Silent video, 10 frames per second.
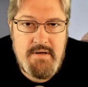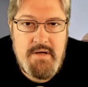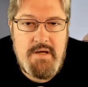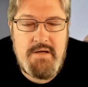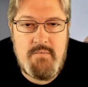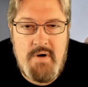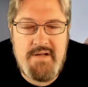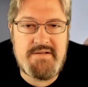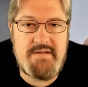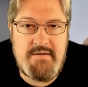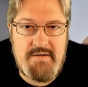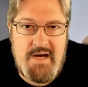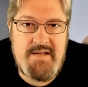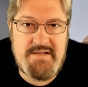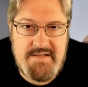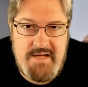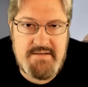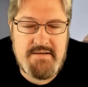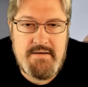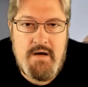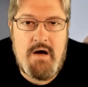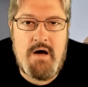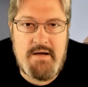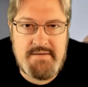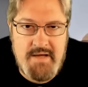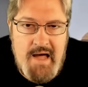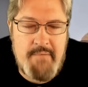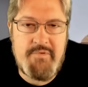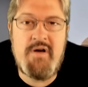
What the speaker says: He wants the United States on top